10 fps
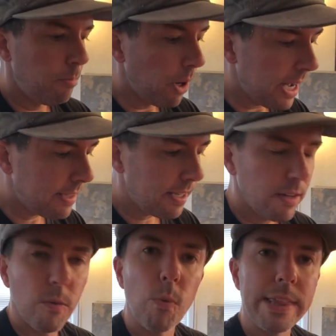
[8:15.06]
But
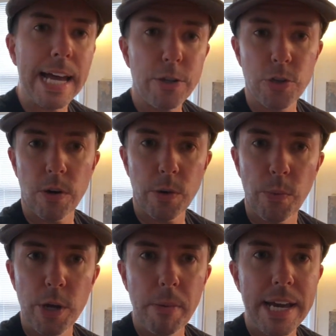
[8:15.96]
with that shorter
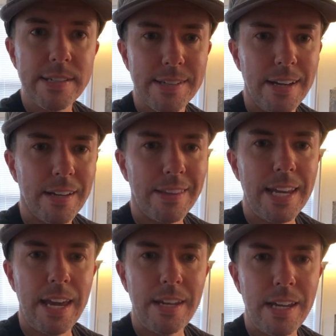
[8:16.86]
wheelbase,
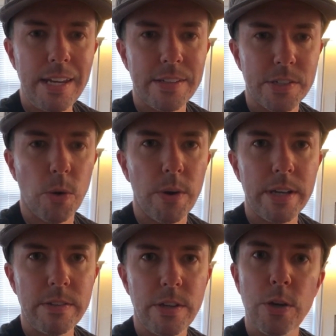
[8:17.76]
the Indy is
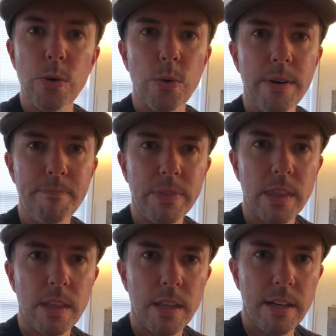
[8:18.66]
going to
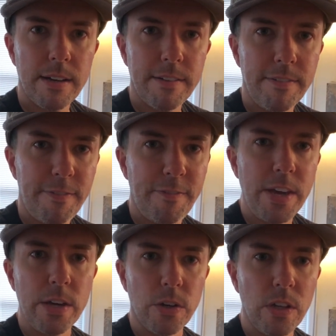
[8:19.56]

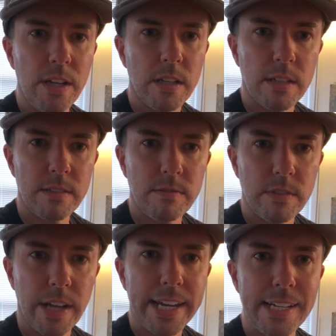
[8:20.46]
feel
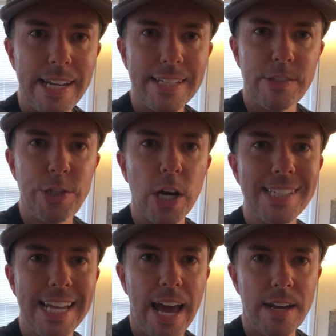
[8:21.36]
like it is
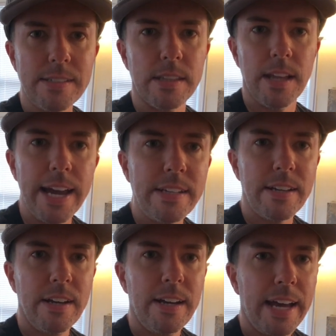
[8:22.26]
just as
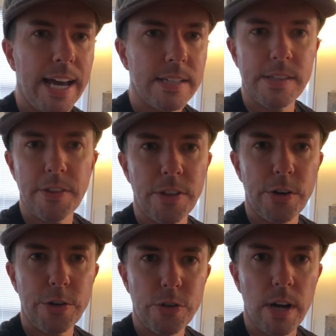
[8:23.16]
light as the
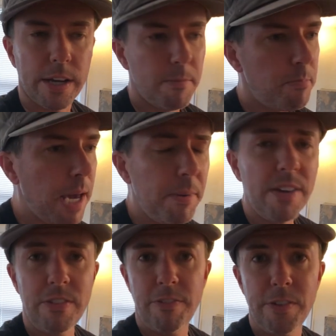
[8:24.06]
Thunder truck. Maybe
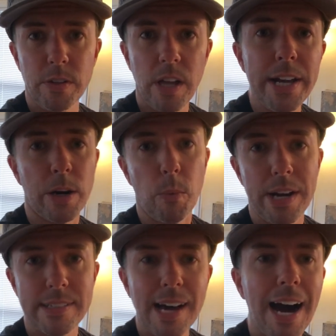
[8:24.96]
even feel lighter
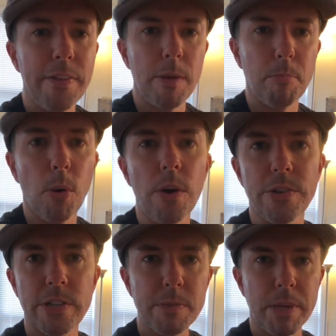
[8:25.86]
when it's on the
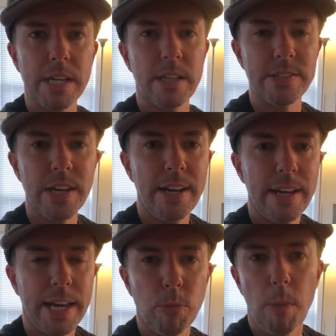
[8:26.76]
board, just because
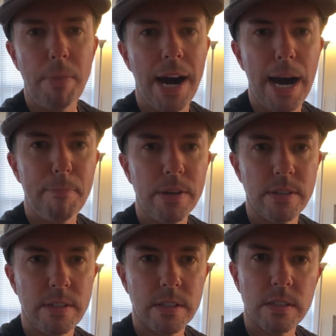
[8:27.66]
it will
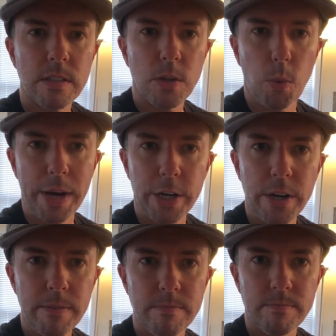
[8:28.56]
pop
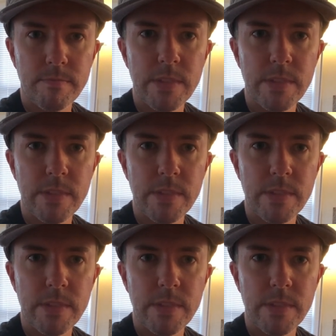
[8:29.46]
quicker